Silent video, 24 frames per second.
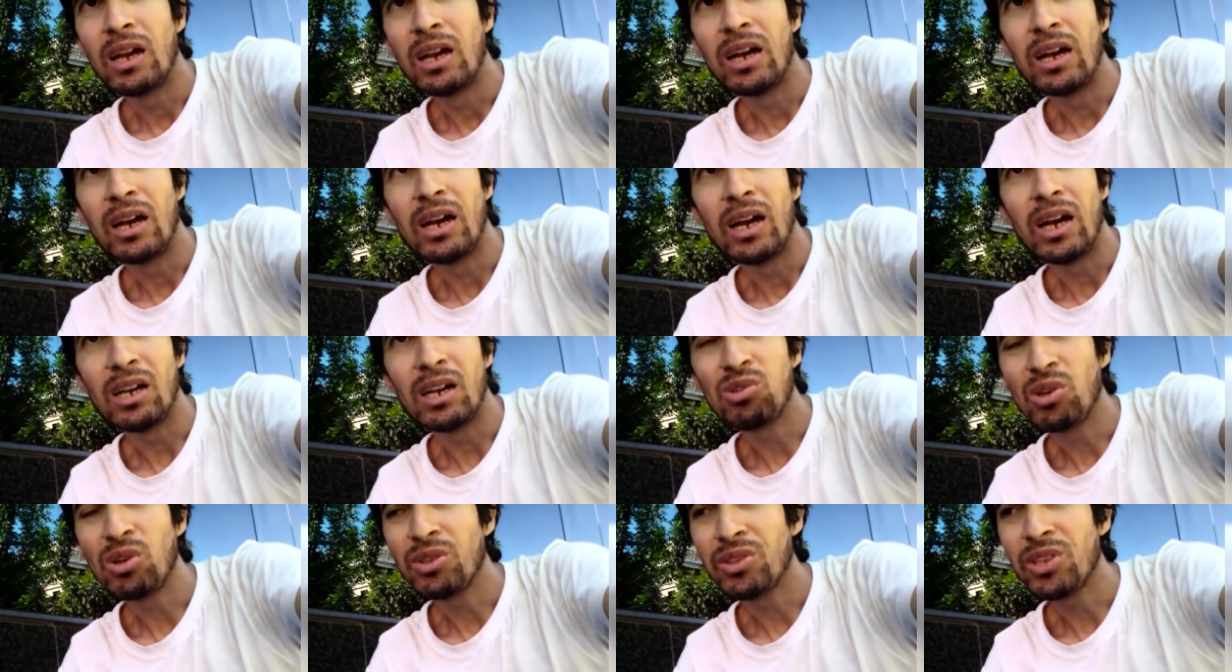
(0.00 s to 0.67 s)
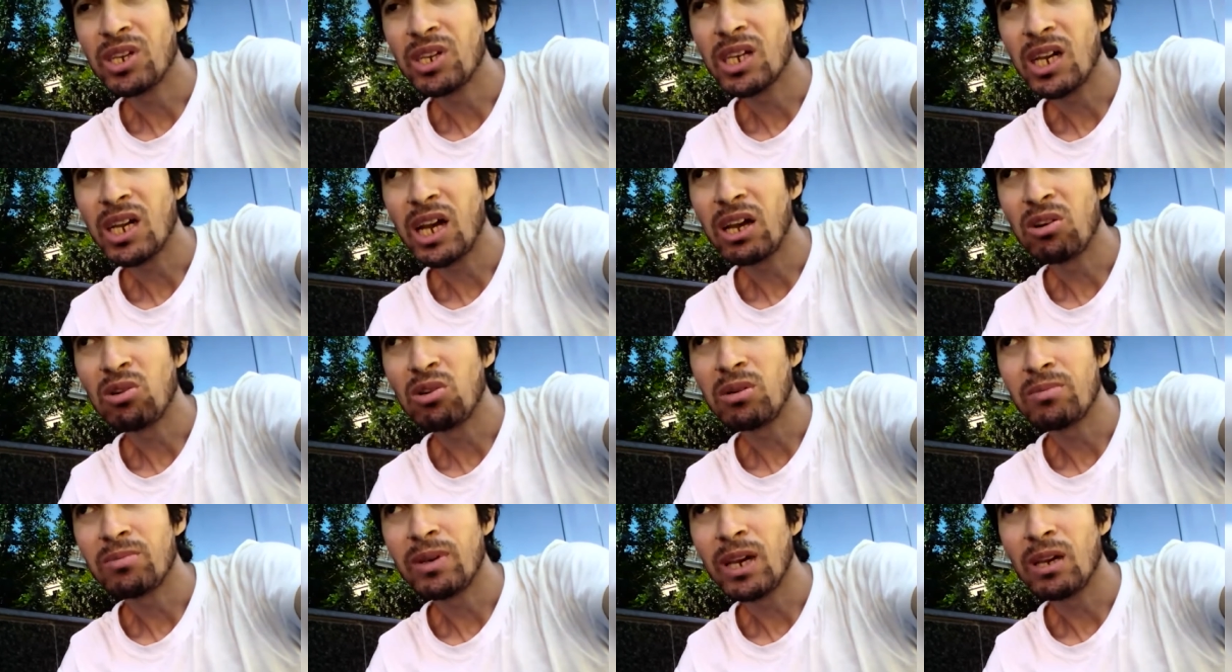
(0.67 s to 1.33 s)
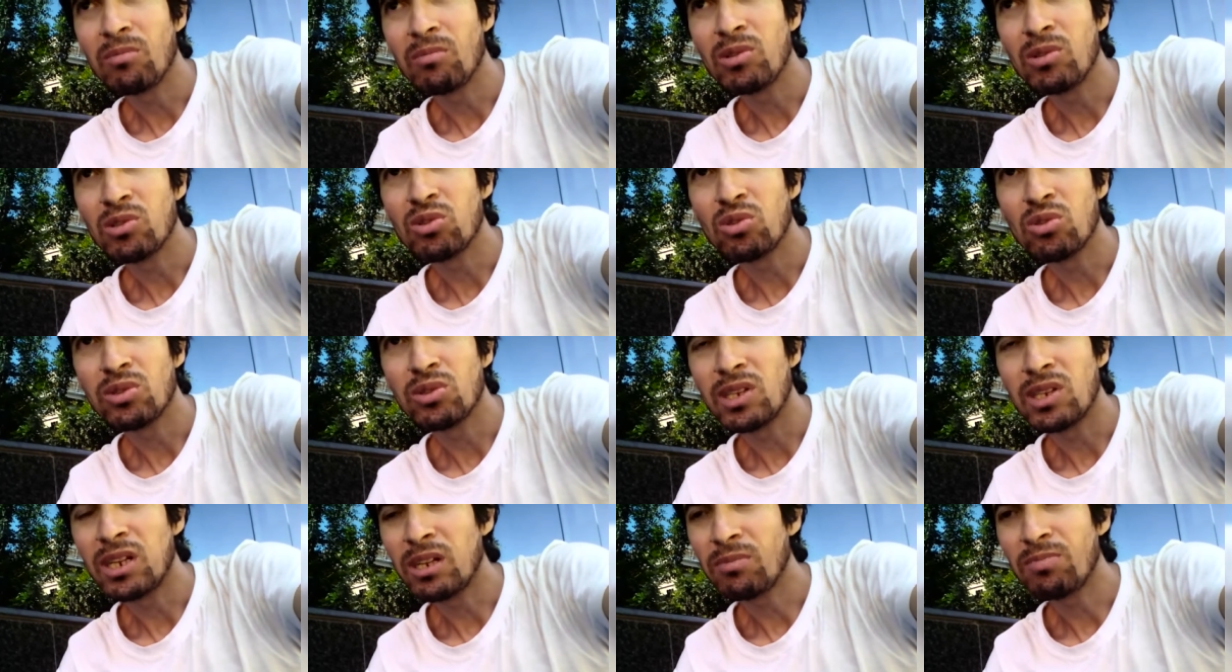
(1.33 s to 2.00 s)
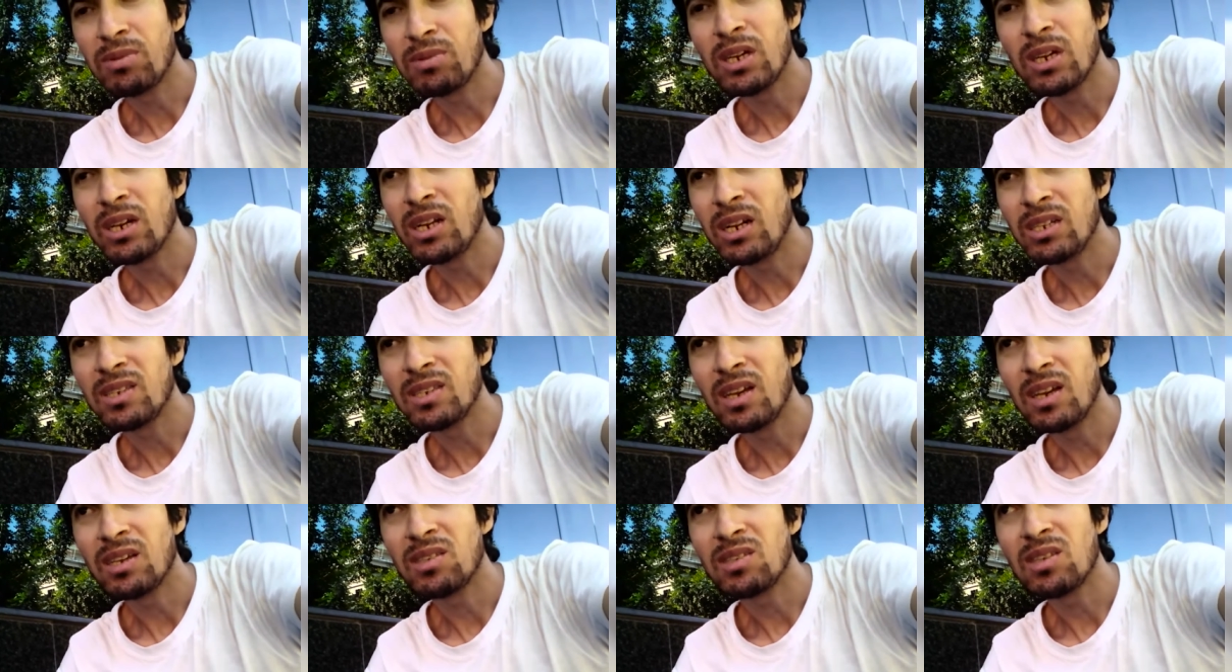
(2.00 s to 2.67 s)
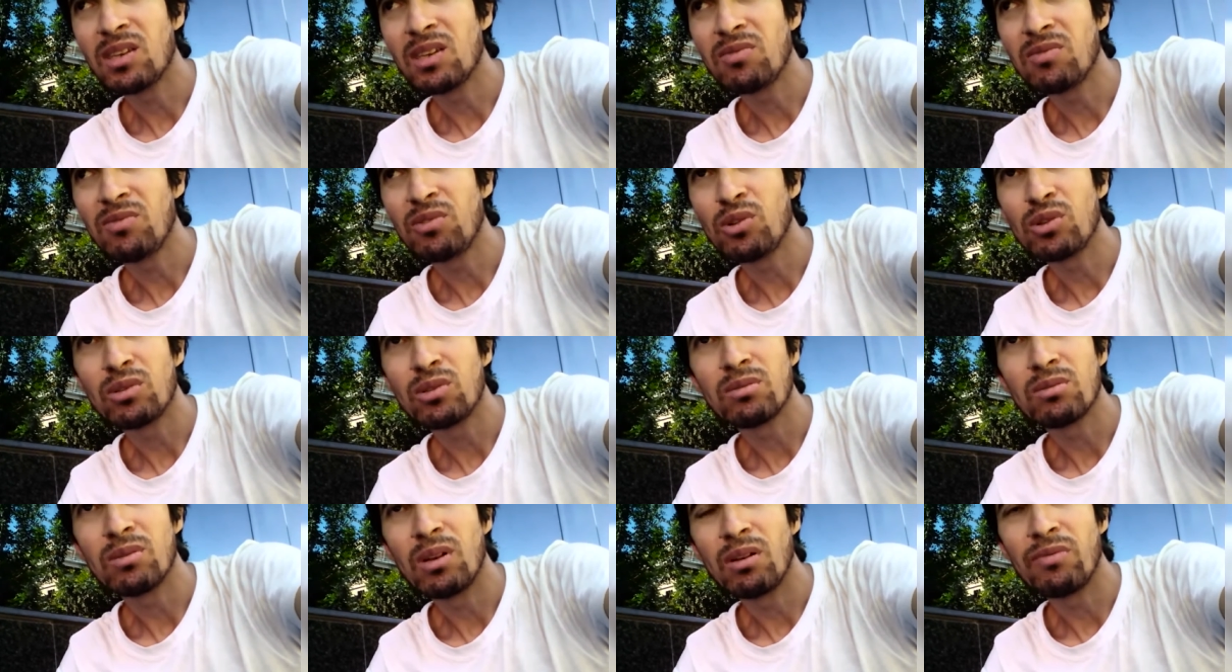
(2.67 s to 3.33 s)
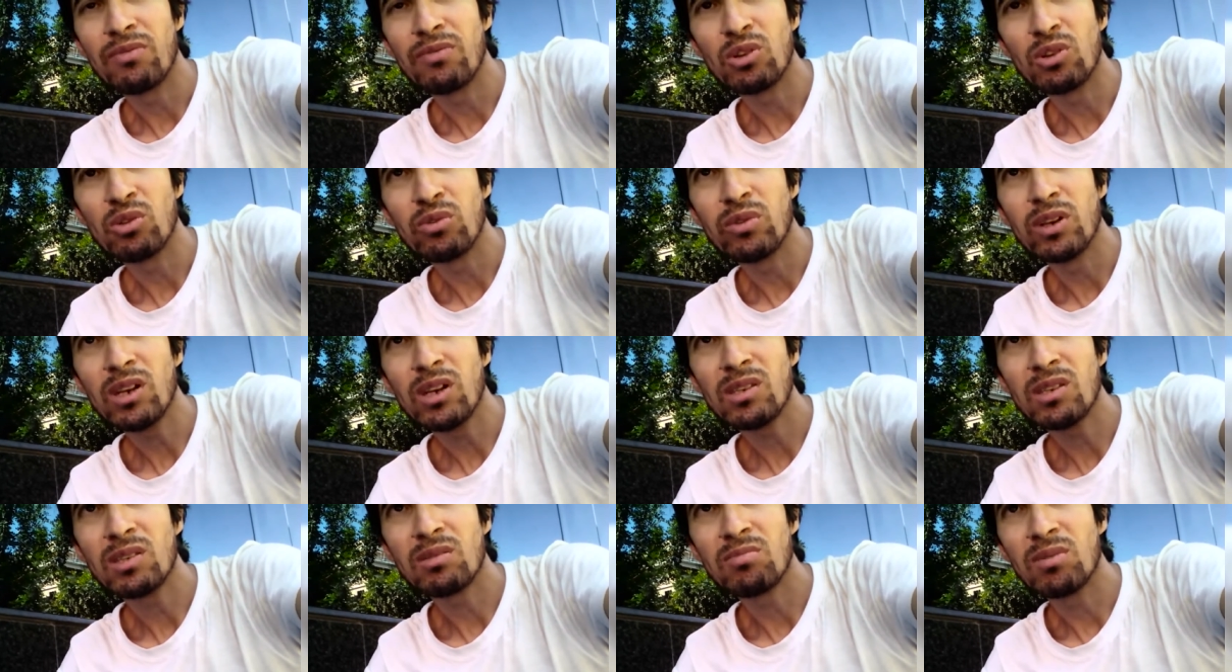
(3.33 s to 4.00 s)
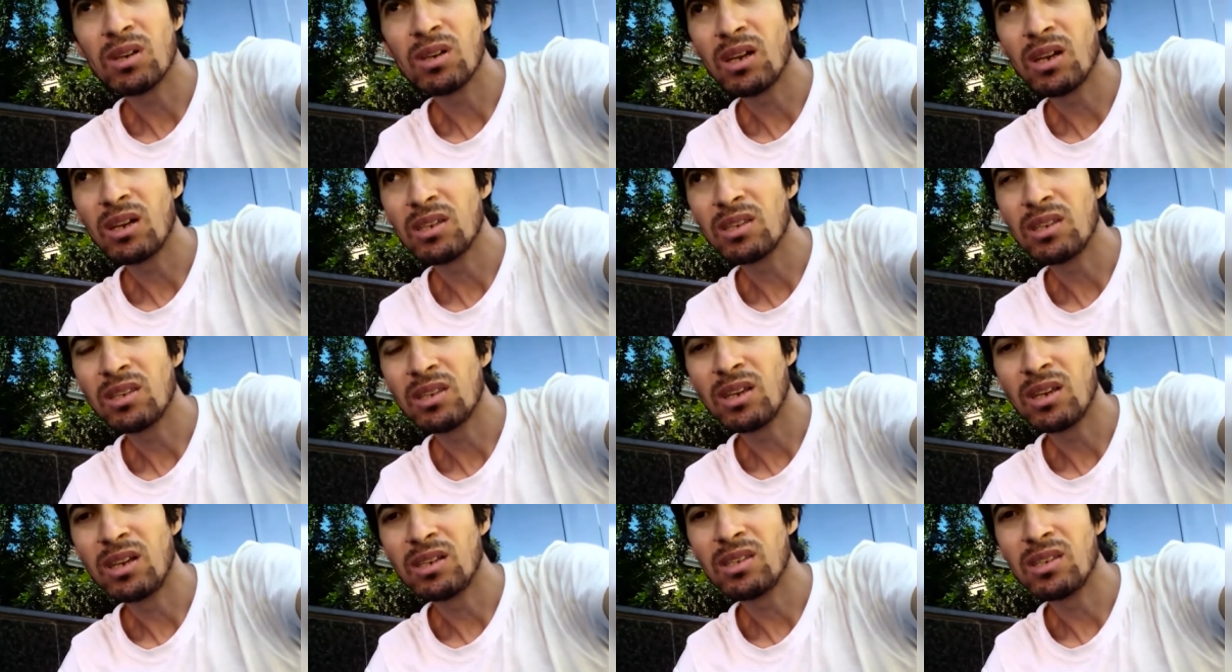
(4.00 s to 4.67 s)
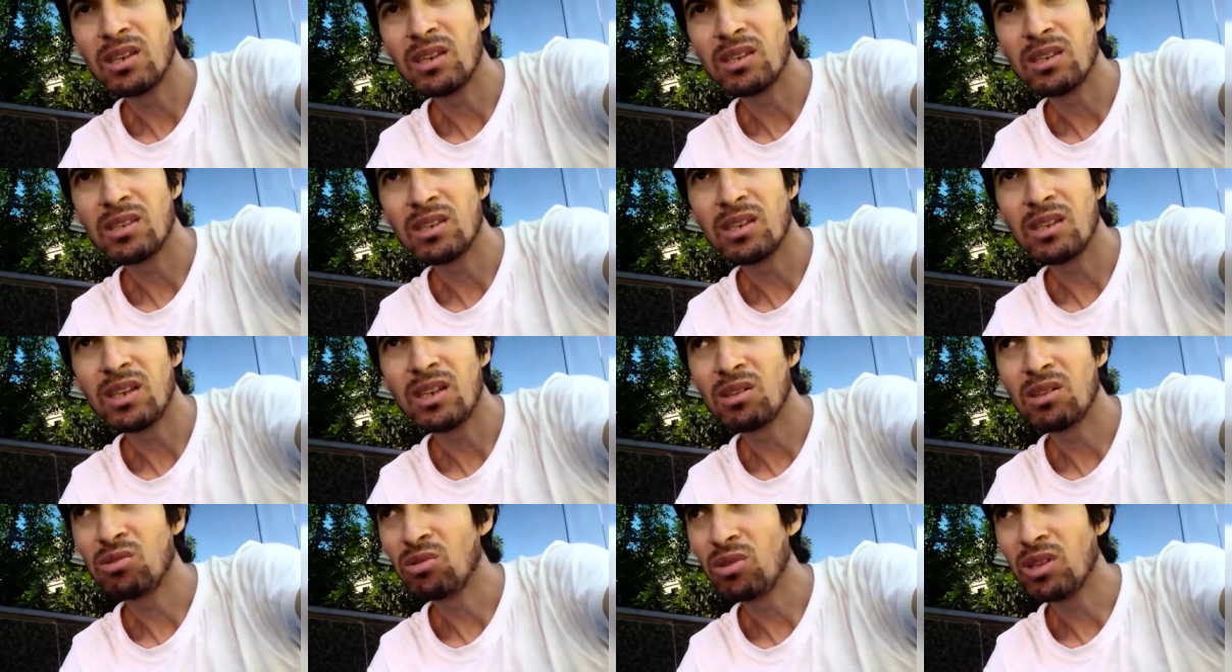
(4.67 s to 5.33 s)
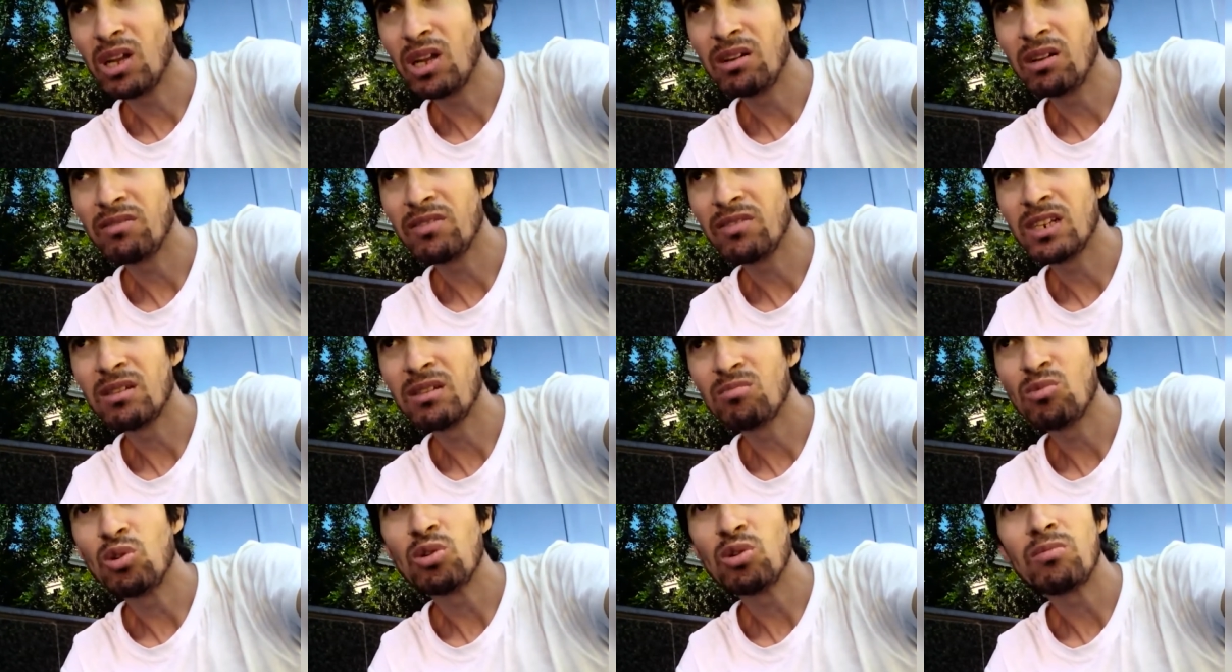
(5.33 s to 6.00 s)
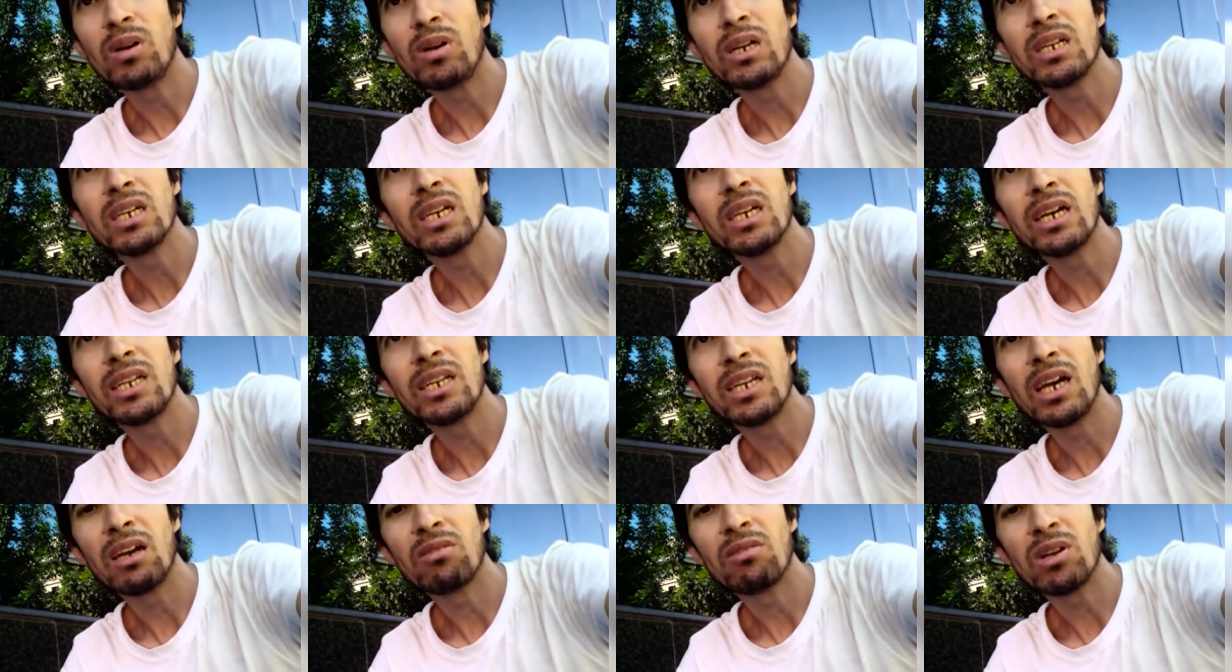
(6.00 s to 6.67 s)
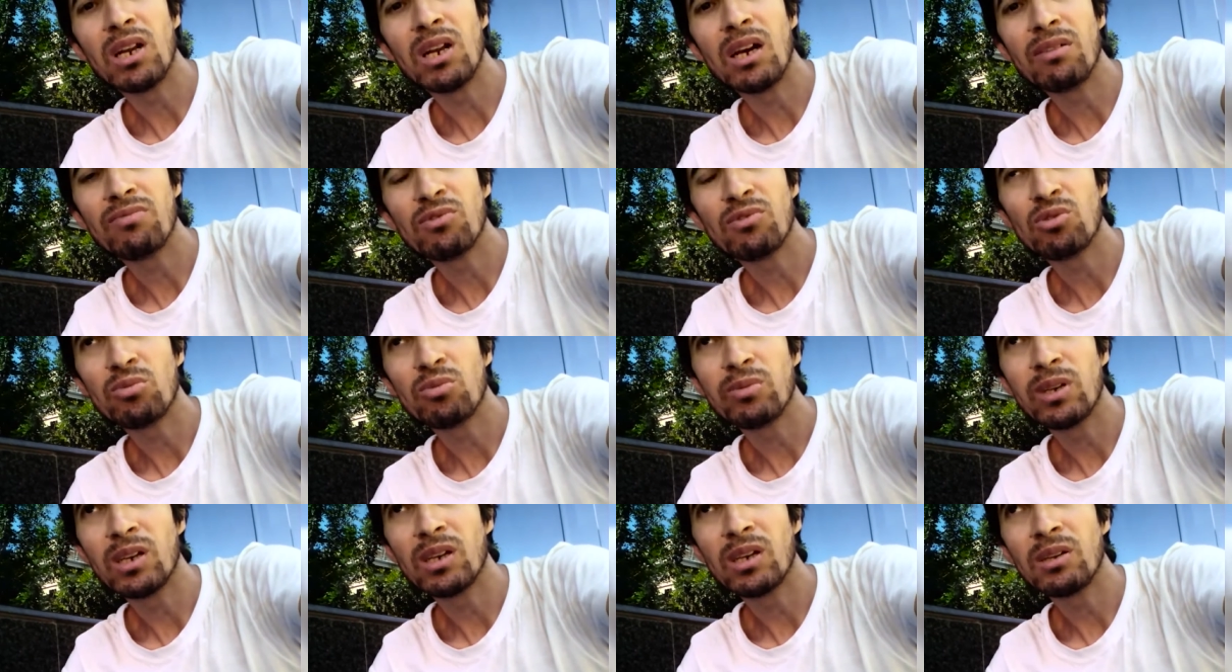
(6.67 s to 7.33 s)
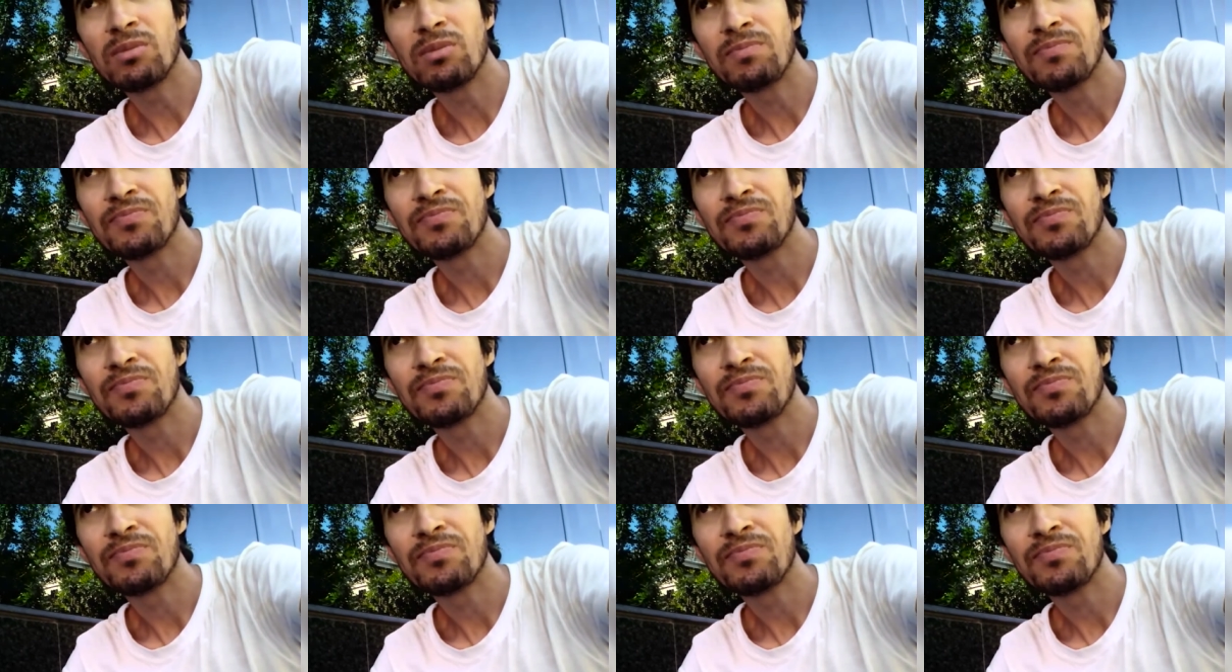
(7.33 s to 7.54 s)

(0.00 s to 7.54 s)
uh, I don't think I will be able to sleep here as I said in a few weeks because as I said I don't have any more money and I will have to be